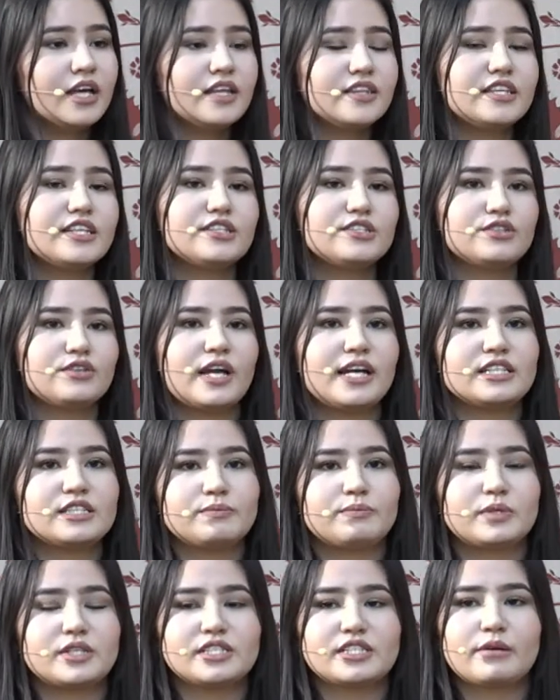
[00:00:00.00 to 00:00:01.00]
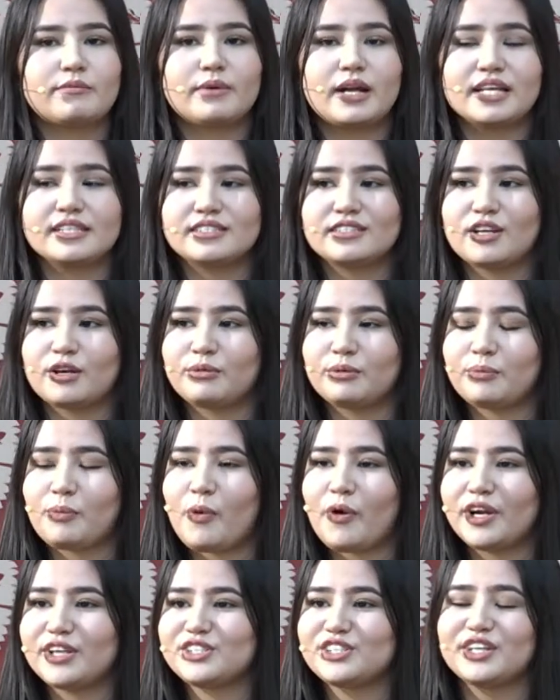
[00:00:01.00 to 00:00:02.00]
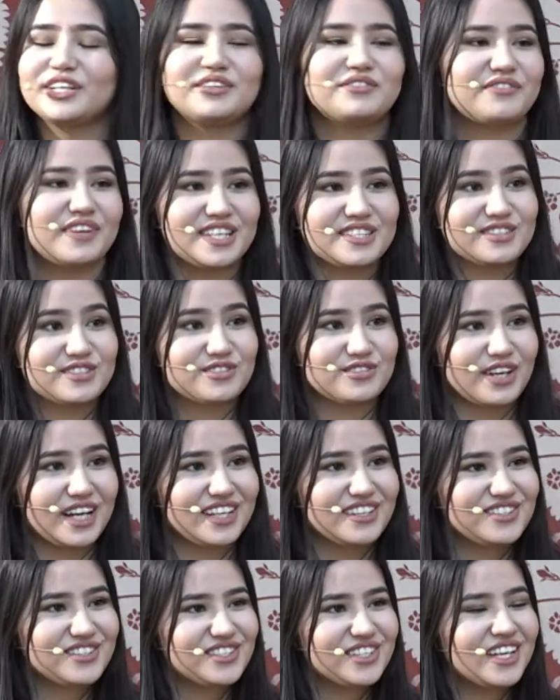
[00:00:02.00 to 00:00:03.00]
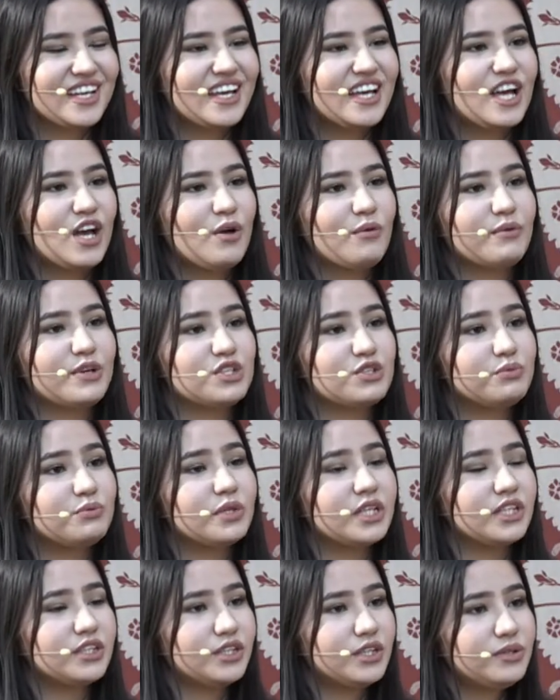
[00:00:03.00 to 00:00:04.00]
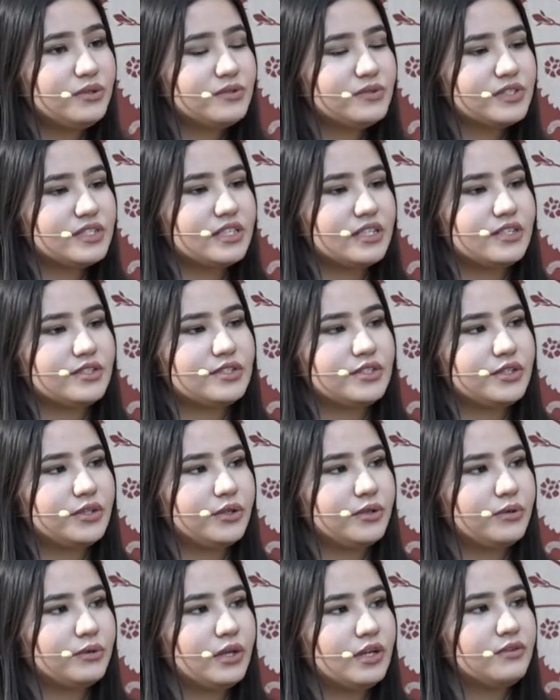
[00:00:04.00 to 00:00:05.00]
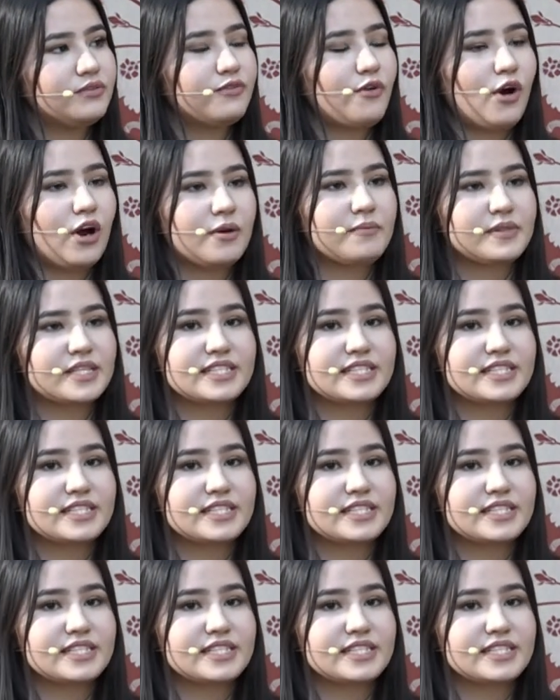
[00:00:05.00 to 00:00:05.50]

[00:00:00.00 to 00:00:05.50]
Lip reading: These trends were summarized in our report, Trend and Faces Change, which we used to inform the